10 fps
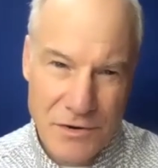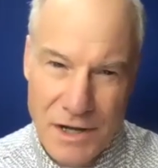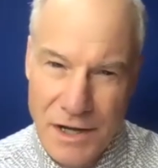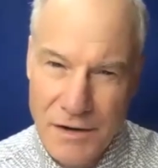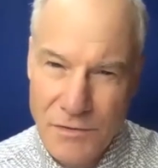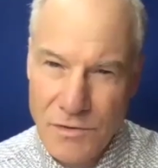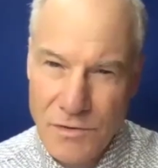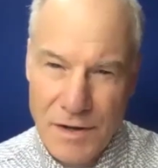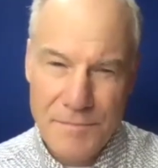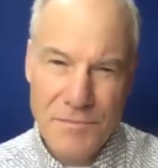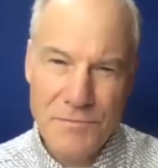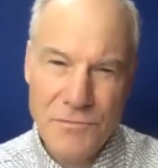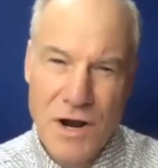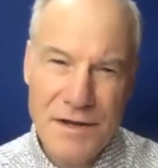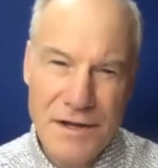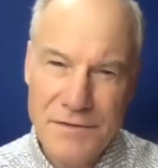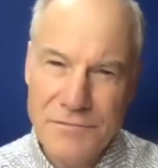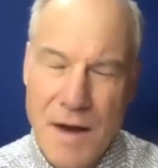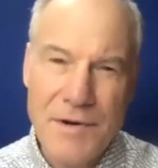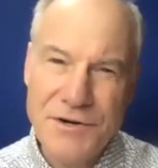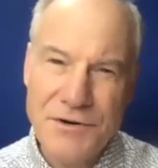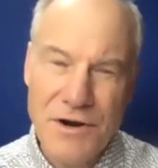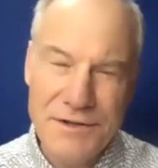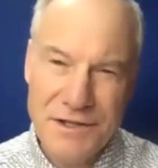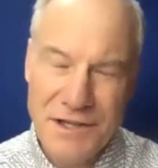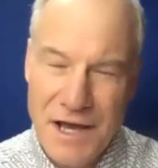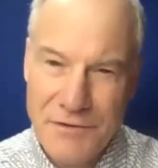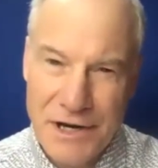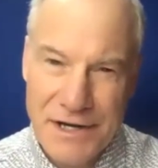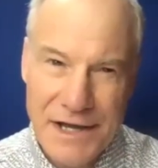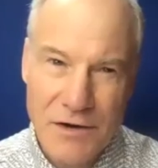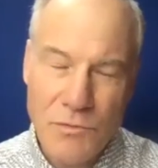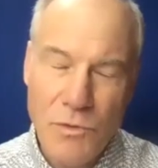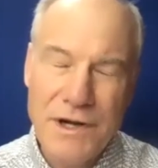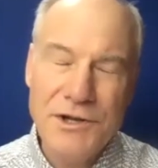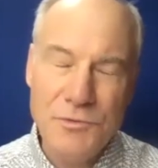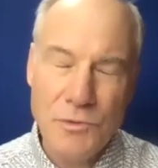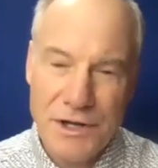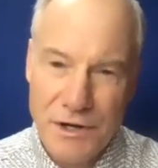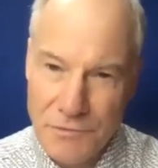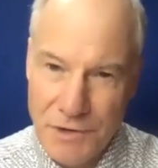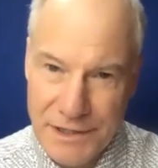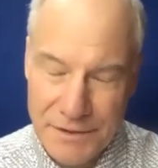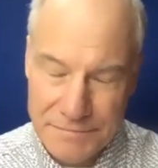Robert, you're on the line right now. What are you working on right now?